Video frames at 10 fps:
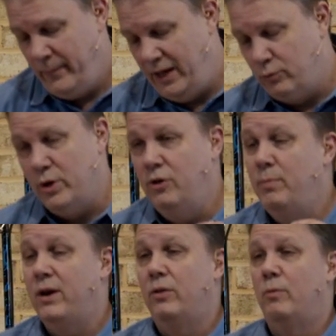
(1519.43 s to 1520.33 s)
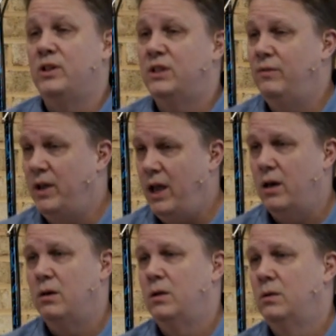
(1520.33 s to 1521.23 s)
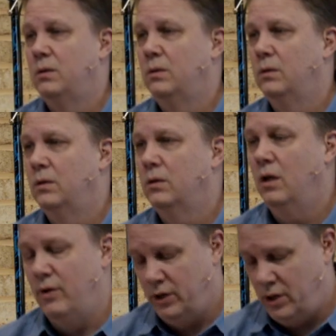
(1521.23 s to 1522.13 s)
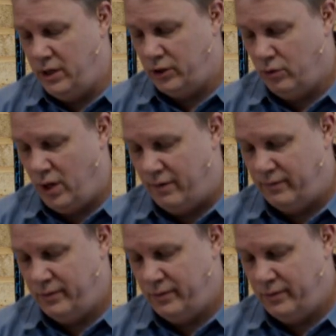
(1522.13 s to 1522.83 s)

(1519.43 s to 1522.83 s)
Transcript: is when you've been on the receiving end of unconditional love,